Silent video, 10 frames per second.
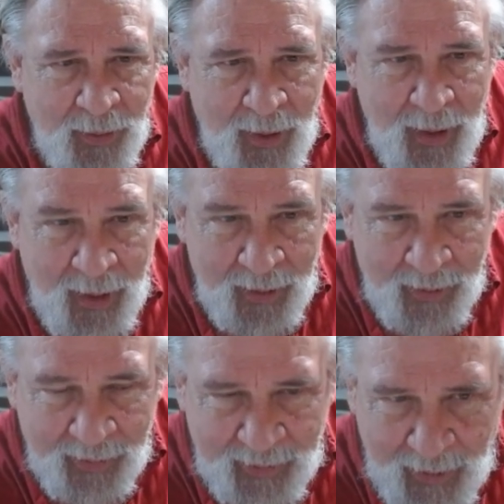in
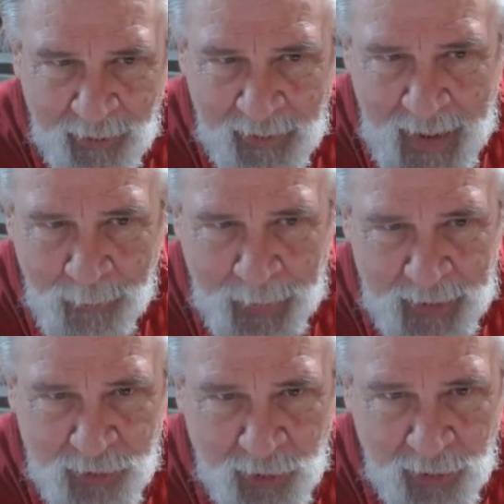the center of that
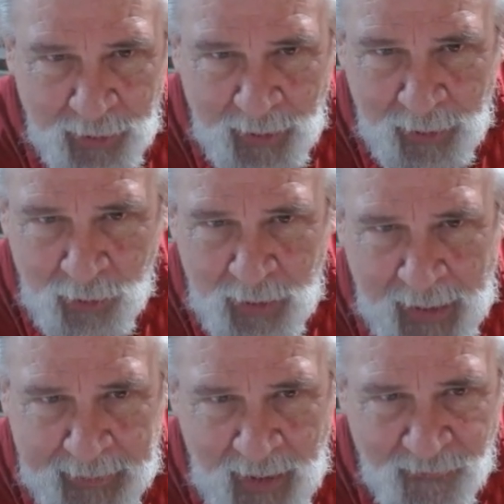picture that looks
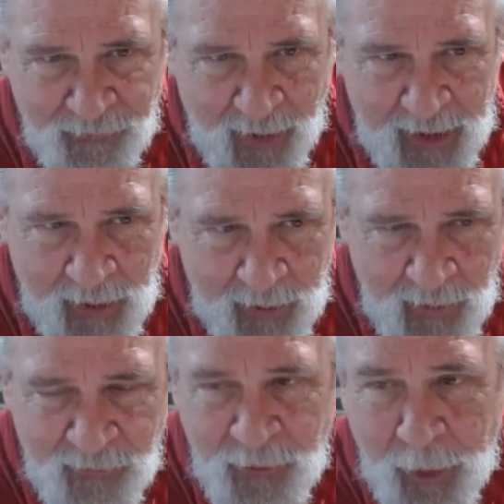like that funny
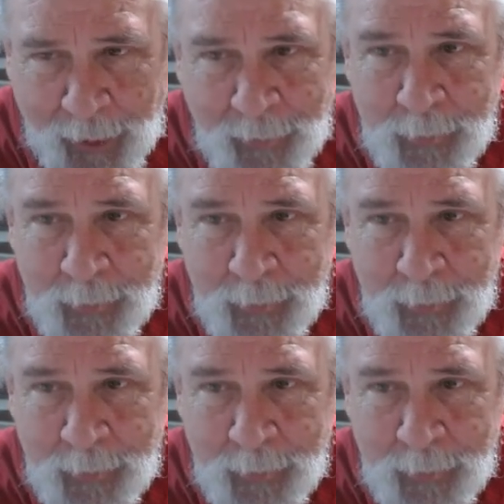looking foot,